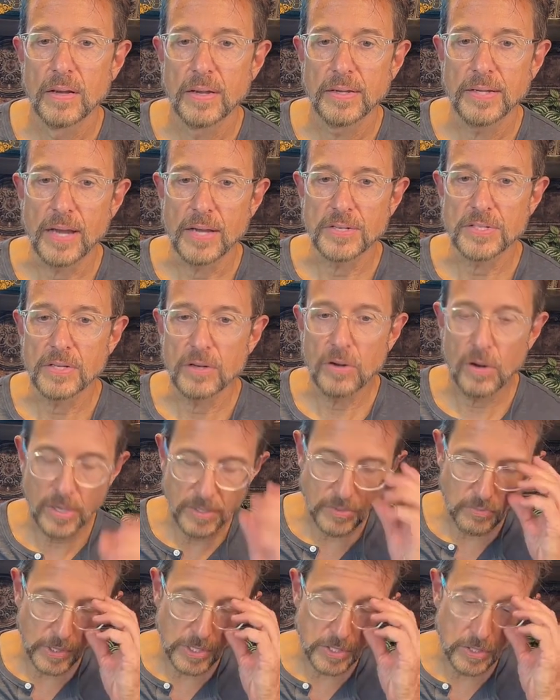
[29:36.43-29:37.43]
Yes,
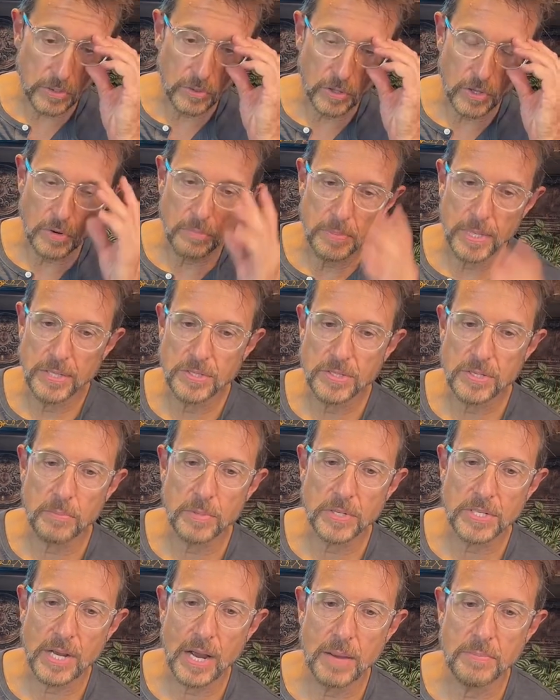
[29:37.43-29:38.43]
and we do, Little B.
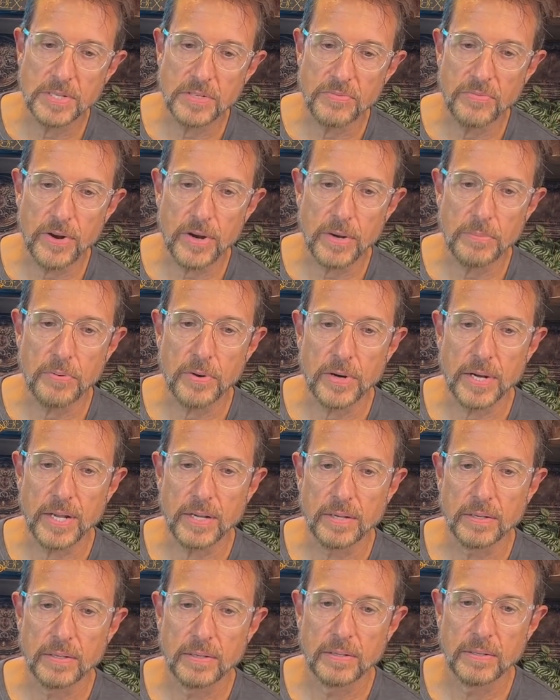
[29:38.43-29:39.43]
Summertime is very
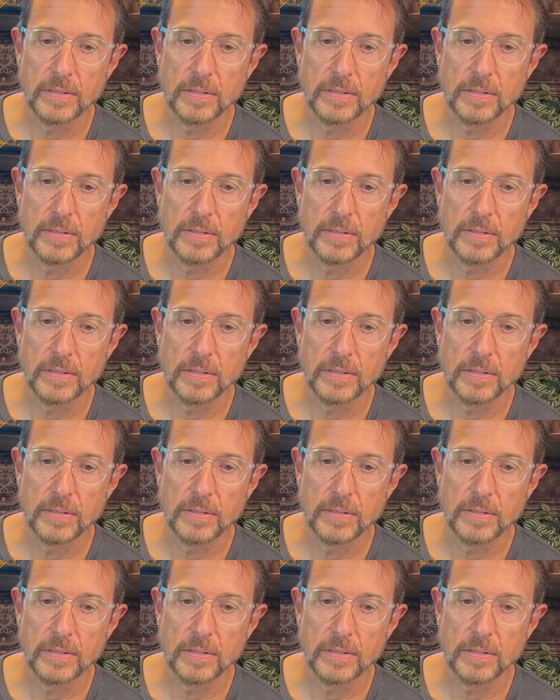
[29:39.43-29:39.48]
pretty.